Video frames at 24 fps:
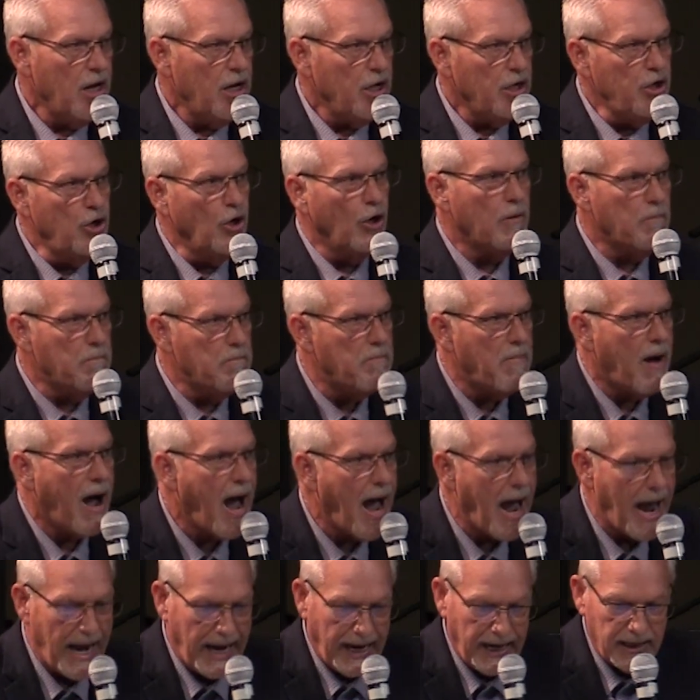Your
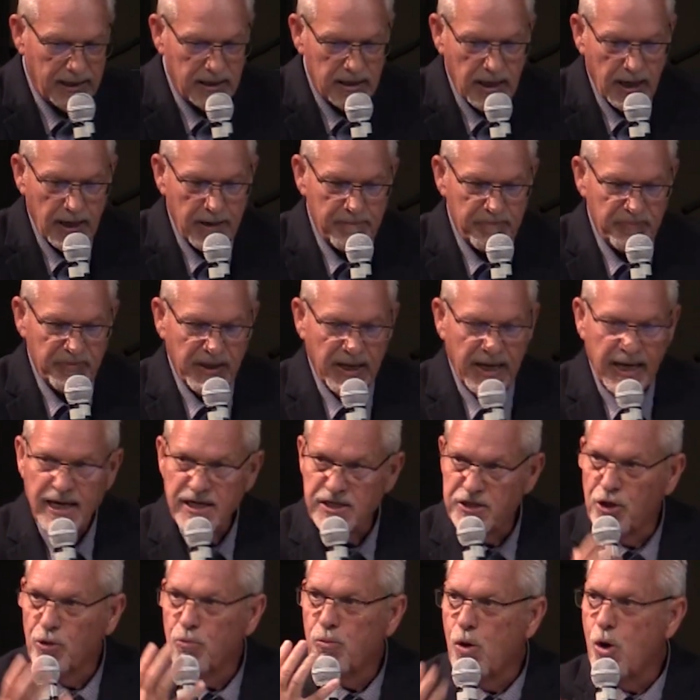mind
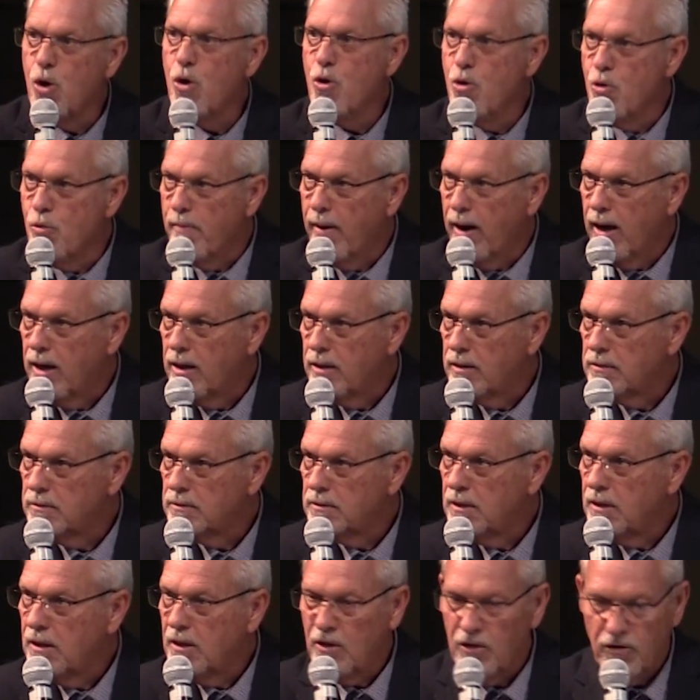is the womb
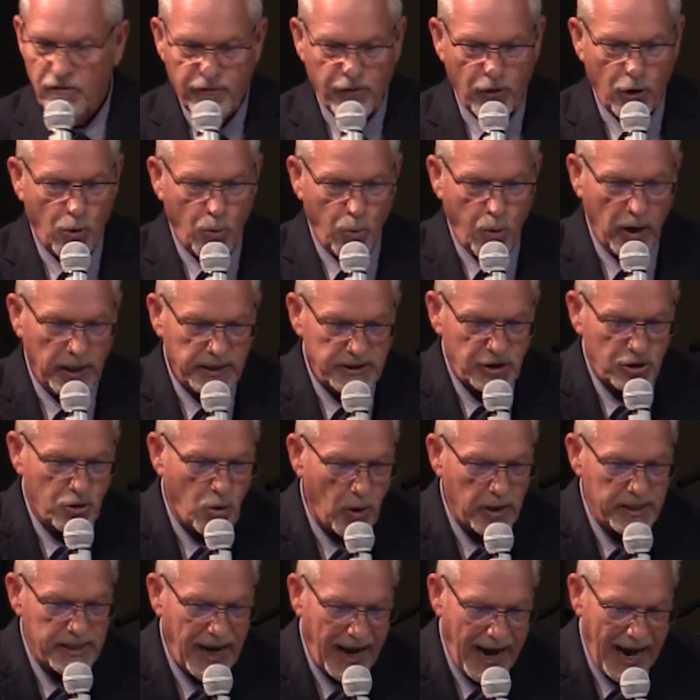for what's
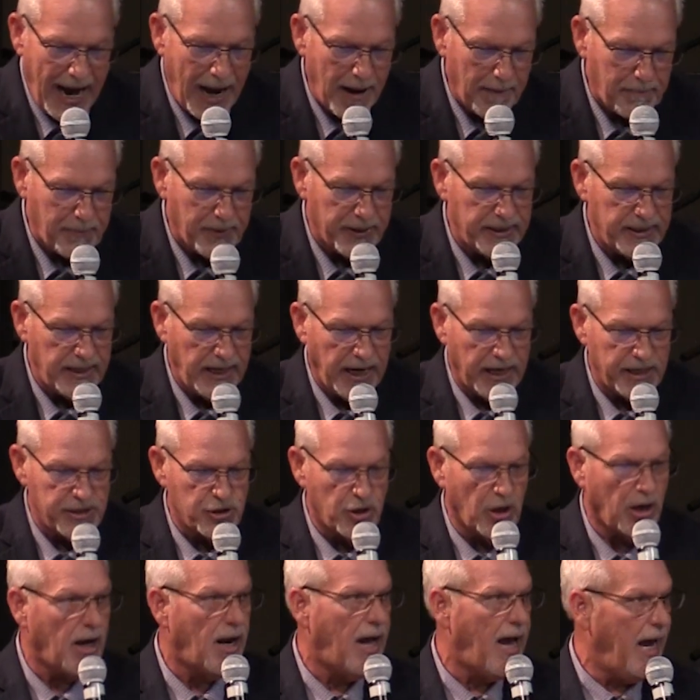going to happen in
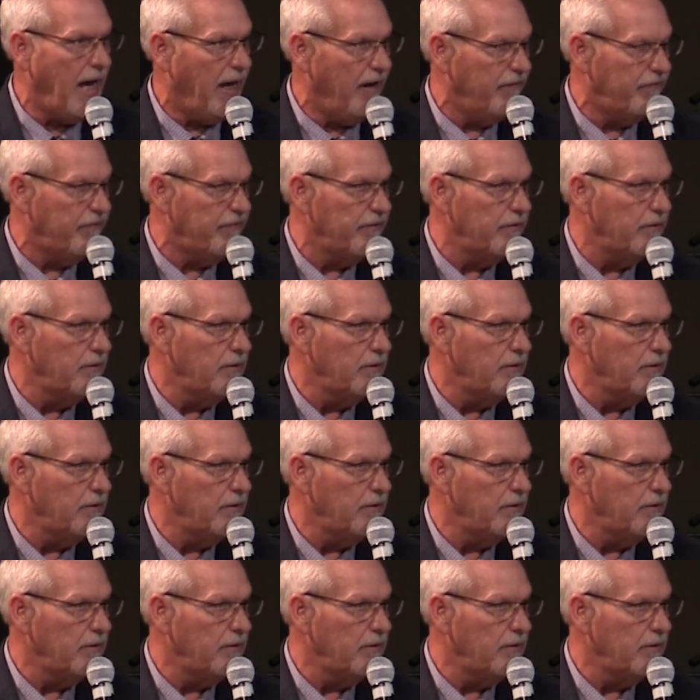your life.